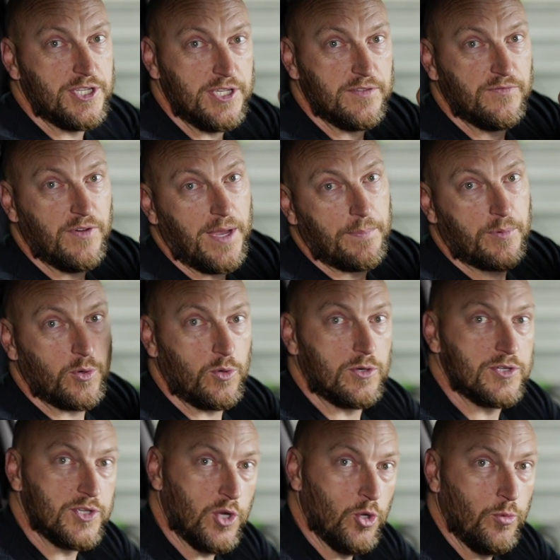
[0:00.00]
these flapper
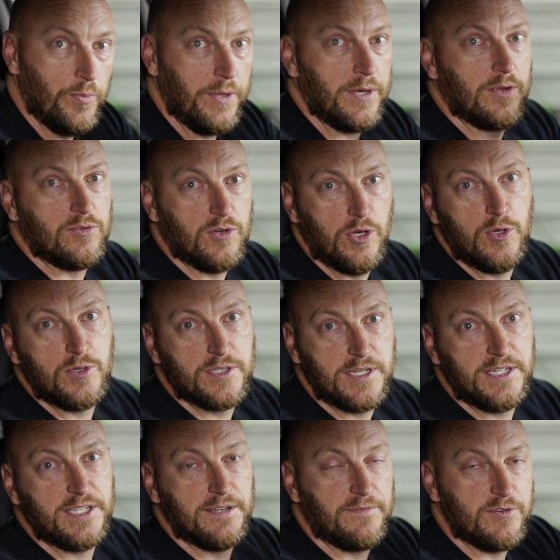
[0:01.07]
doors open, close in
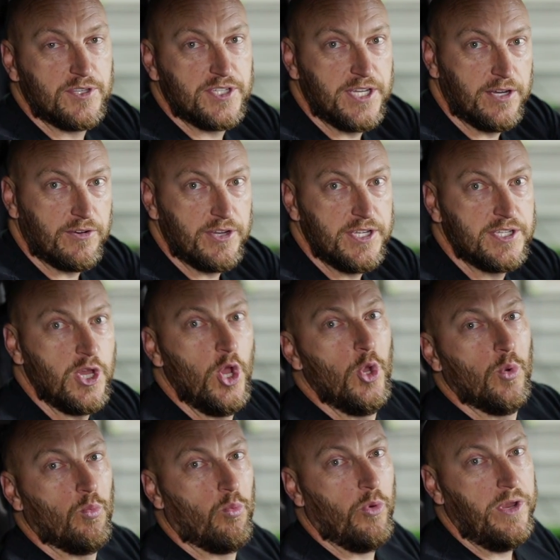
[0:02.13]
a different series,
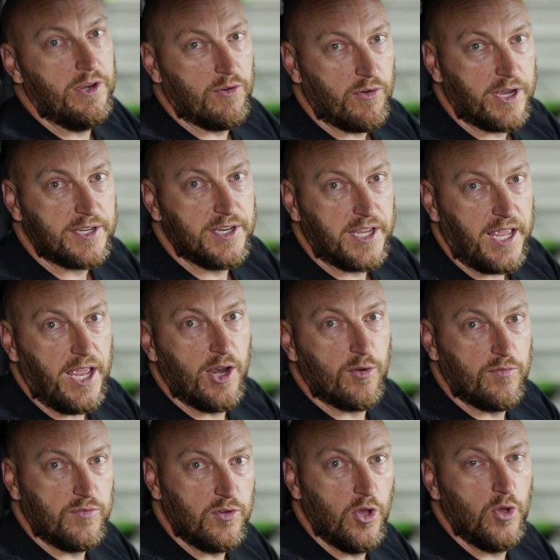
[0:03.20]
redirecting
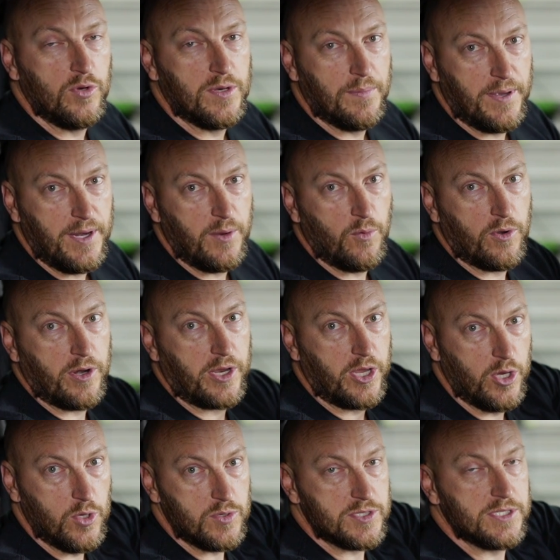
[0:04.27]
airflow depending where it
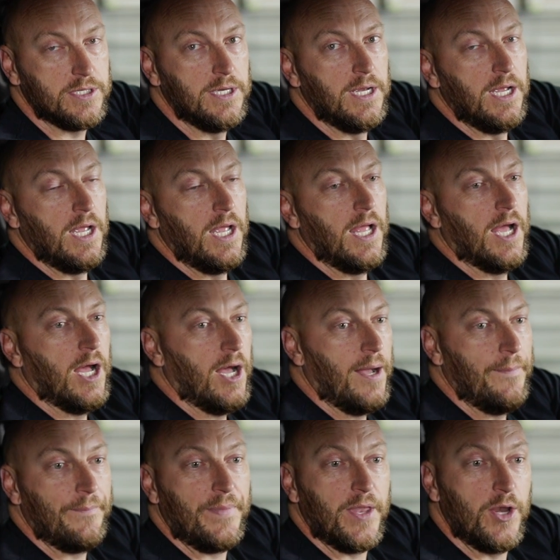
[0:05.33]
goes.
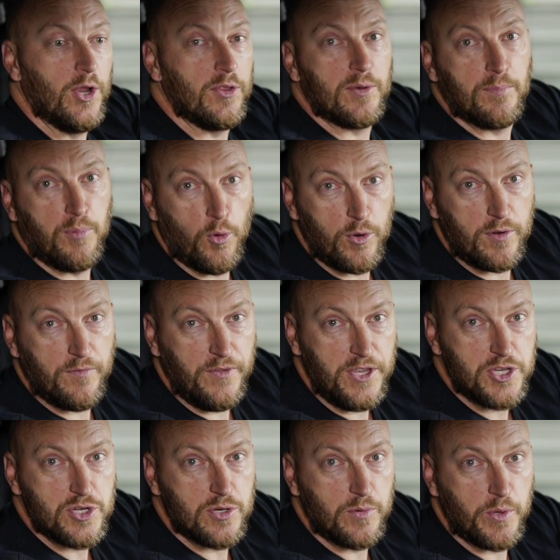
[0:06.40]
Another important
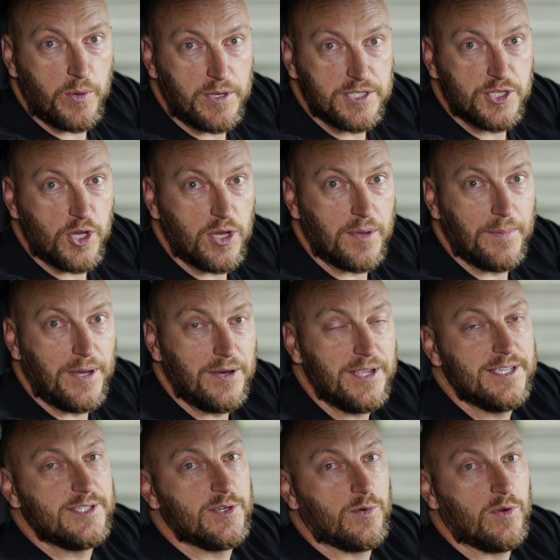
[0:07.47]
feature we want to talk about
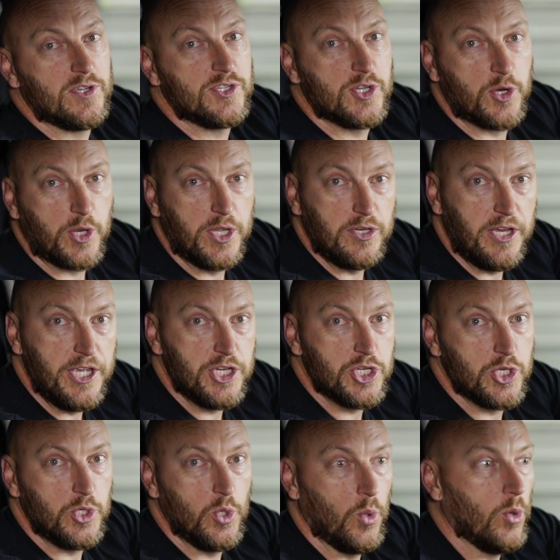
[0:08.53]
is a
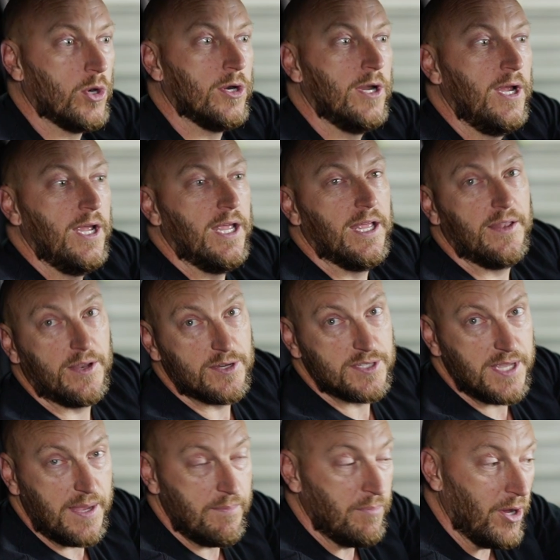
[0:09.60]
recirculation door, and there's
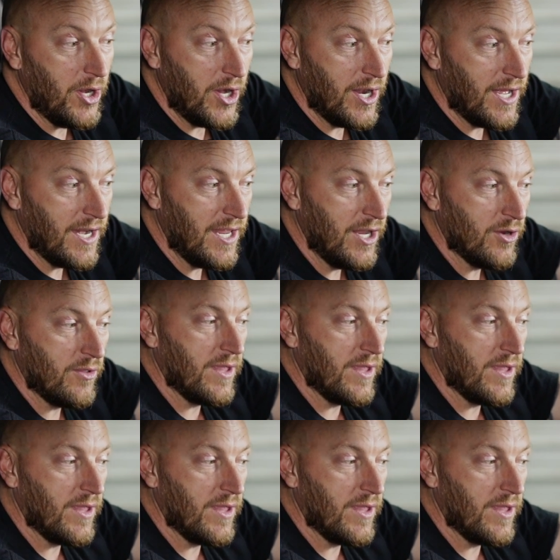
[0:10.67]
a button on here